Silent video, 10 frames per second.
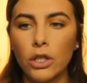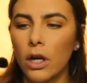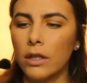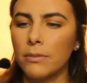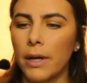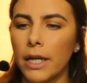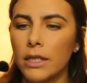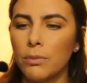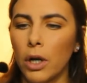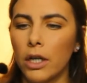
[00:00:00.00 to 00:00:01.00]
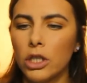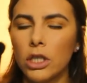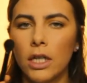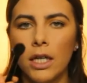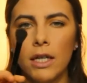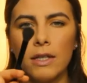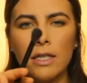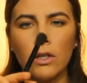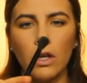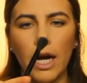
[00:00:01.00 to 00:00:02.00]
BH Cosmetics brush,
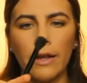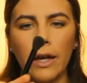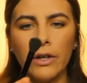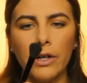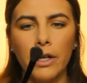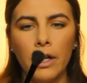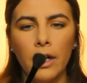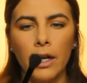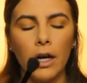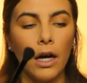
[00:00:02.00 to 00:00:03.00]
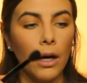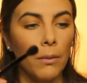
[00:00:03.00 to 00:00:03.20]
this little highlighter.